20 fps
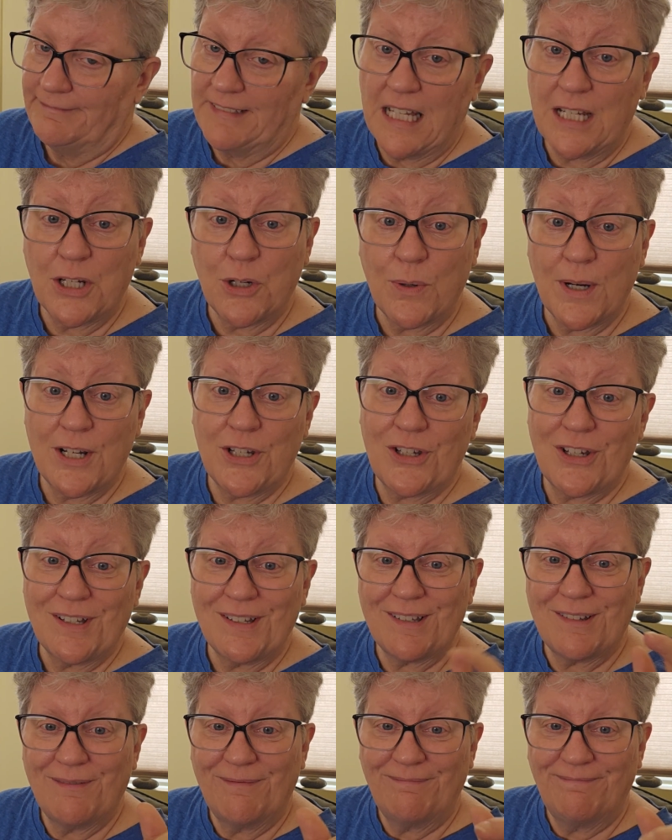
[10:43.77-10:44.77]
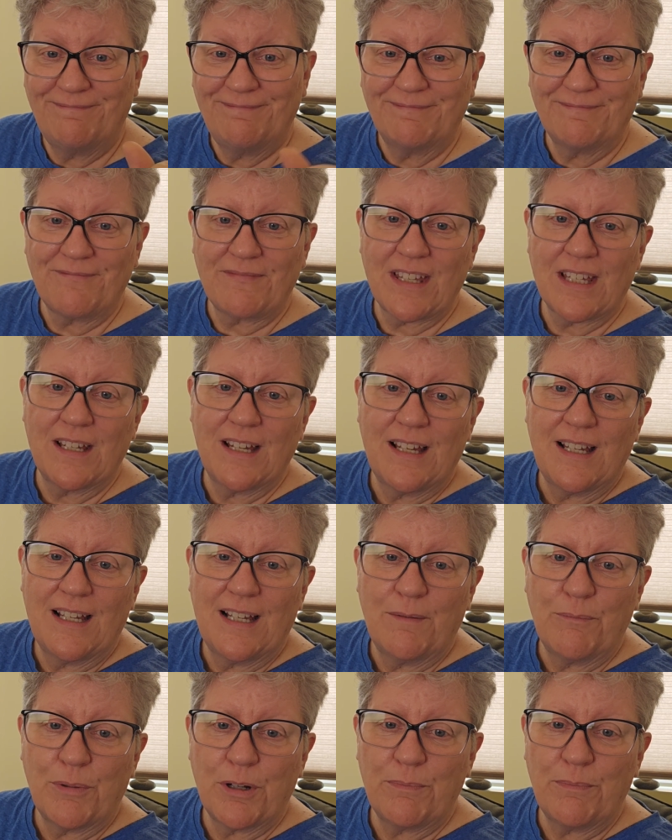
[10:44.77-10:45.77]
Any questions?
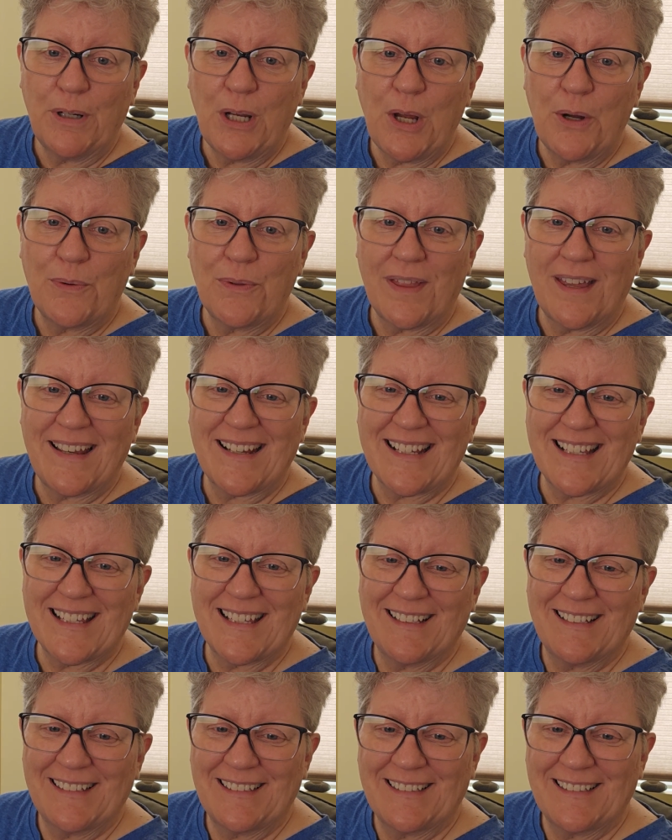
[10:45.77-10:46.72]
Put them below. Thanks.